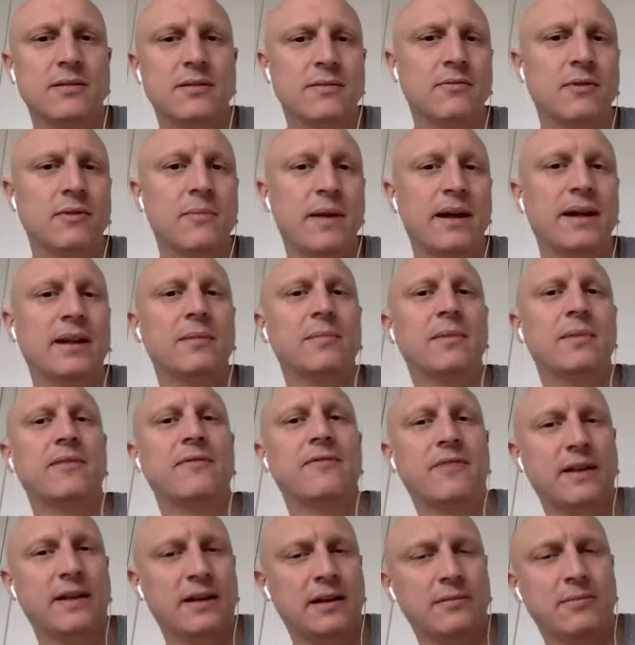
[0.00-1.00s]
We made them
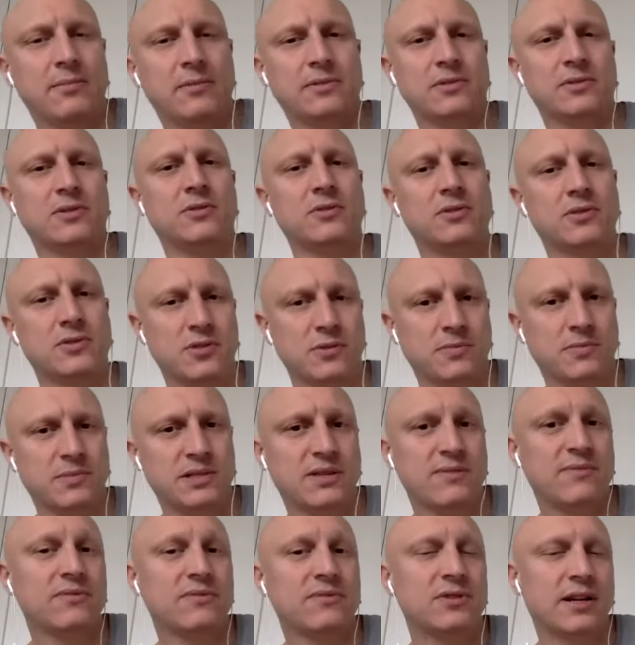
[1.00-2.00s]
available to consumers
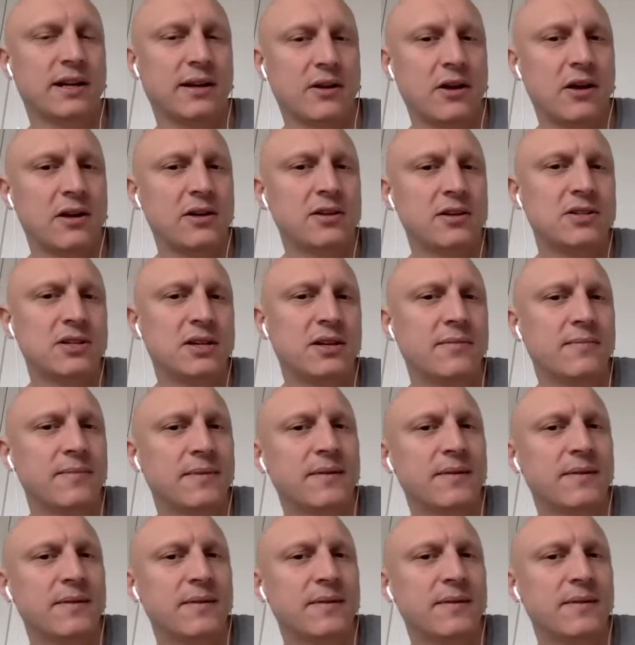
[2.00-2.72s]
through technology.